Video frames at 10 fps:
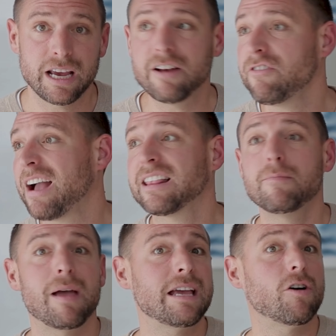In fact, they
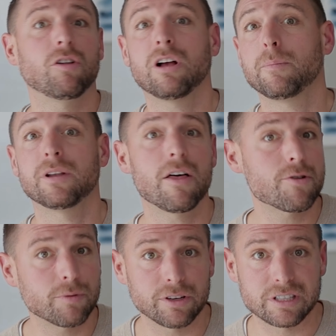may call a couple
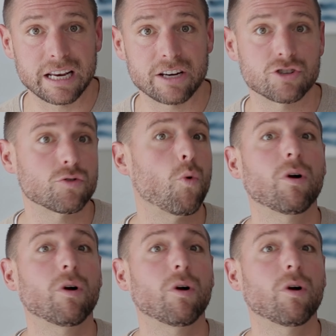other real estate agents